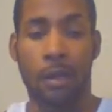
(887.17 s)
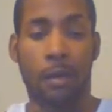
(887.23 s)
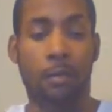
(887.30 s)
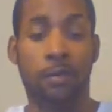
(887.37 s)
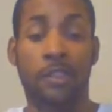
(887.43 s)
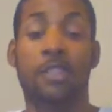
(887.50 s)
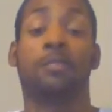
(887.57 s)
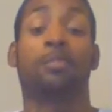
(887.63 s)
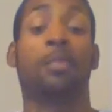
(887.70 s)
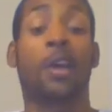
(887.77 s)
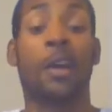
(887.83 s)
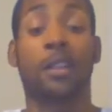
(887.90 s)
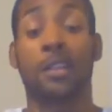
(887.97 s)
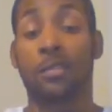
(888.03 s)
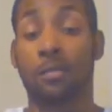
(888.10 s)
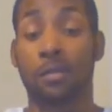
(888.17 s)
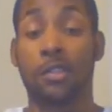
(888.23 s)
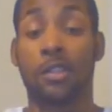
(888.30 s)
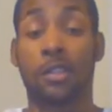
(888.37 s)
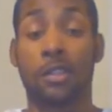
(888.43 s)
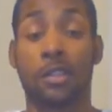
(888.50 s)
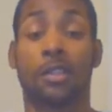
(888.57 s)
just practice with
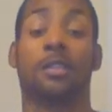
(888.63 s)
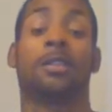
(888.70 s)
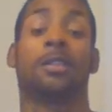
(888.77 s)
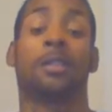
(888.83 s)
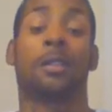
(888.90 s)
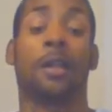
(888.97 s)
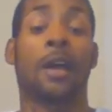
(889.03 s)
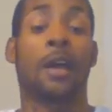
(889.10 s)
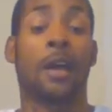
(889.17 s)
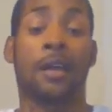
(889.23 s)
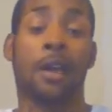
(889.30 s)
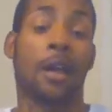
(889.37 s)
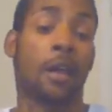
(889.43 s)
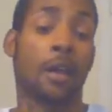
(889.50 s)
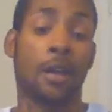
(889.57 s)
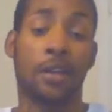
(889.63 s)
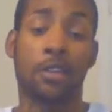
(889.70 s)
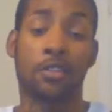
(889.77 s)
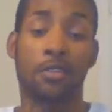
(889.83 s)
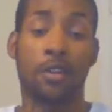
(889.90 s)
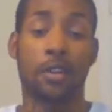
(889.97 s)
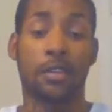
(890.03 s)
your gun. I can't
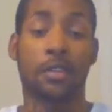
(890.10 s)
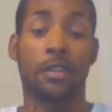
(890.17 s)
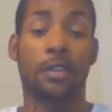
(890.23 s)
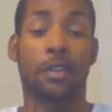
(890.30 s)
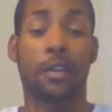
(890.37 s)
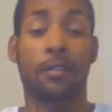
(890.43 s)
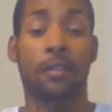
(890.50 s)
stress it enough.